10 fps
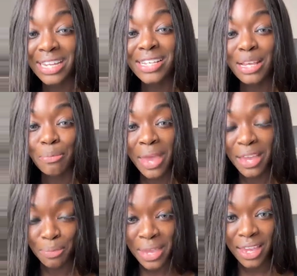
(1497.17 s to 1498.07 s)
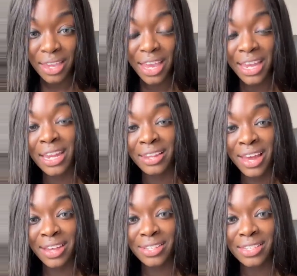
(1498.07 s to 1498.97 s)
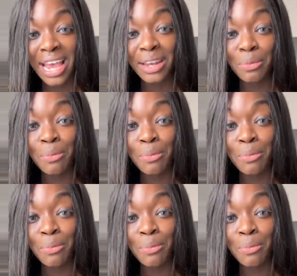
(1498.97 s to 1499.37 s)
It doesn't make me any less.